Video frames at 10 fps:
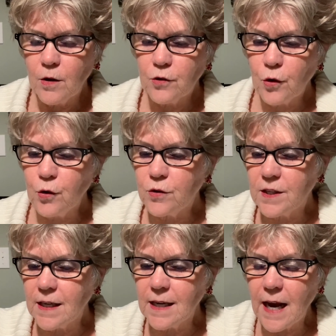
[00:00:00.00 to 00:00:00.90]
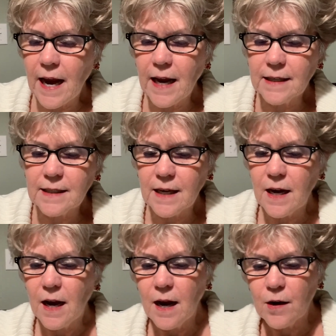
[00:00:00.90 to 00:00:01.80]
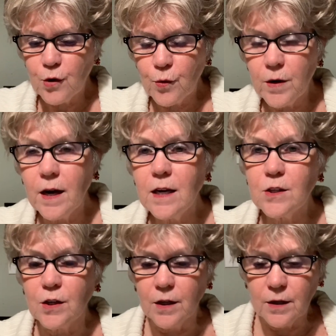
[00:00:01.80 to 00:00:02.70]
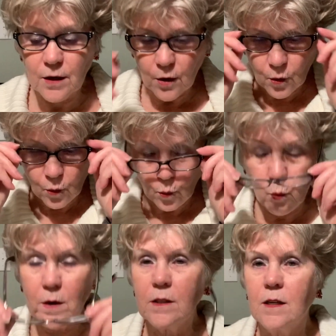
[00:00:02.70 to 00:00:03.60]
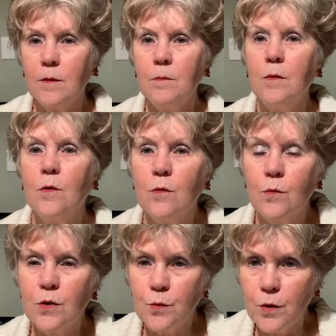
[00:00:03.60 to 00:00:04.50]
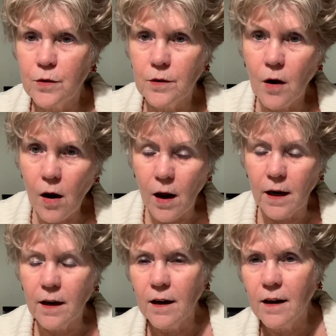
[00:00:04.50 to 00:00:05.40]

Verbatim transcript: So you see at creation, wisdom was with God.